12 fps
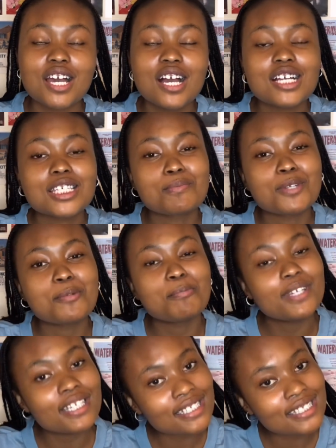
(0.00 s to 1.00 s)
It's been a
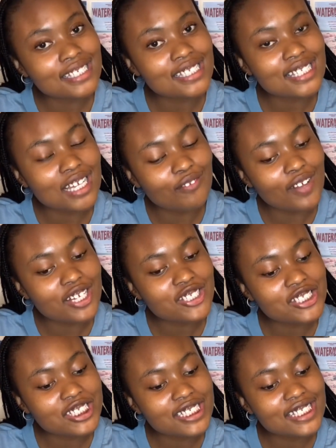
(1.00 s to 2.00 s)
minute since I've
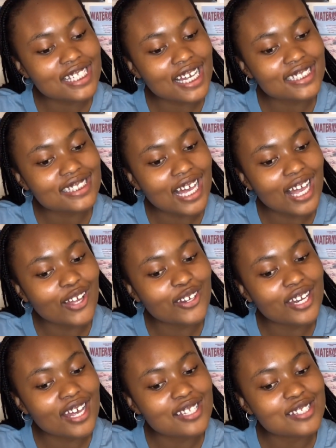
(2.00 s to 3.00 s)
actually sat down
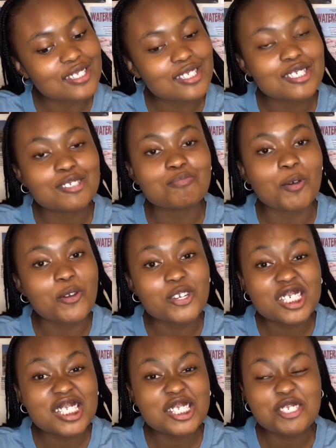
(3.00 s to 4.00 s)
and
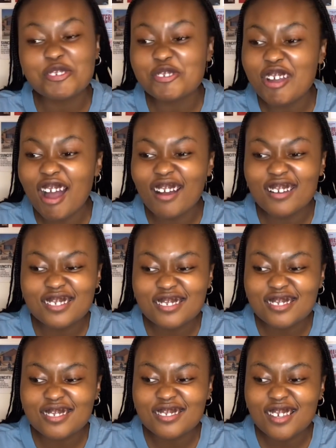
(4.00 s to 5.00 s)
spoken to you
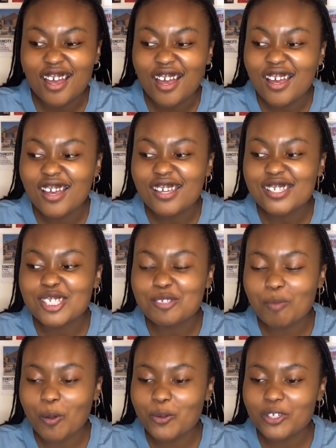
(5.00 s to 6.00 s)
guys.
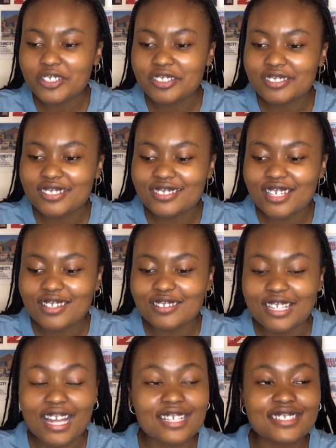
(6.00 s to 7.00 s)
Spoken? Is that
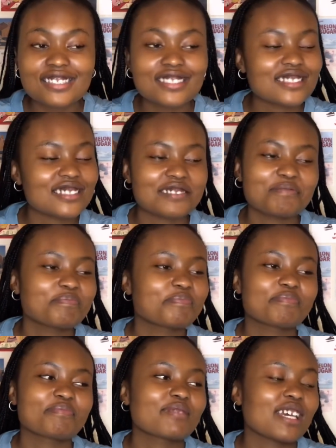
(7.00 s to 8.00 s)
yes?
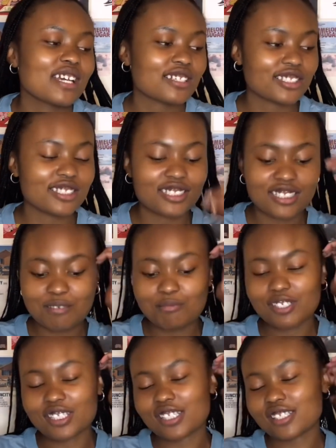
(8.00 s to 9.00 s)
Actually, let me
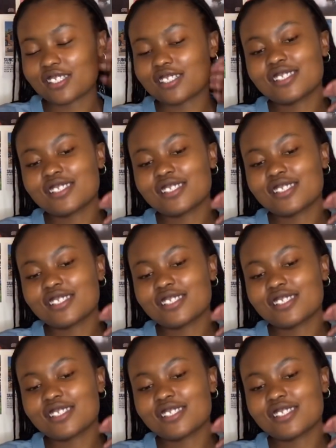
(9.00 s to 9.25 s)
just.